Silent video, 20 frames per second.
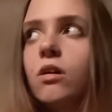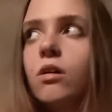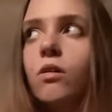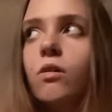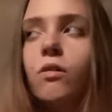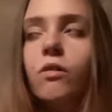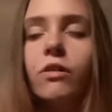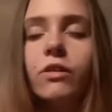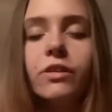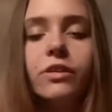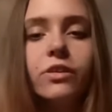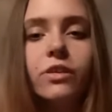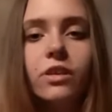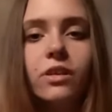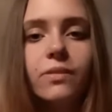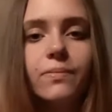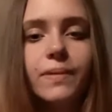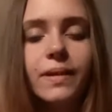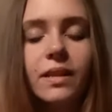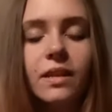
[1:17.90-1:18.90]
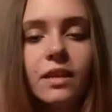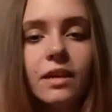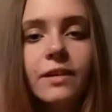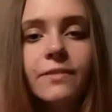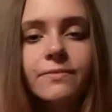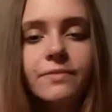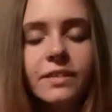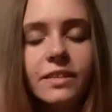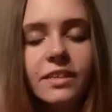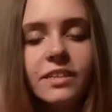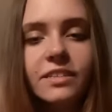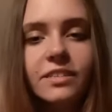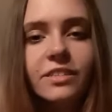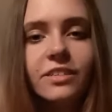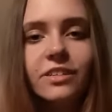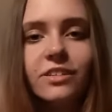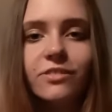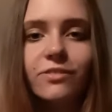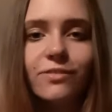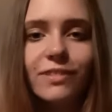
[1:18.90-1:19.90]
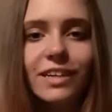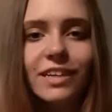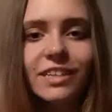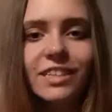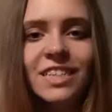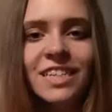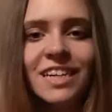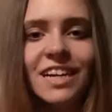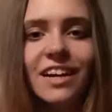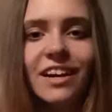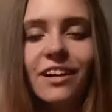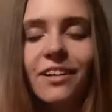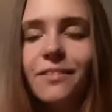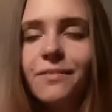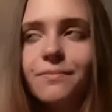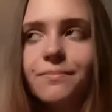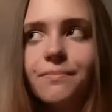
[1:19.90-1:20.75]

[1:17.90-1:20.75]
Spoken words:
or you need to be lifted into your wheelchair.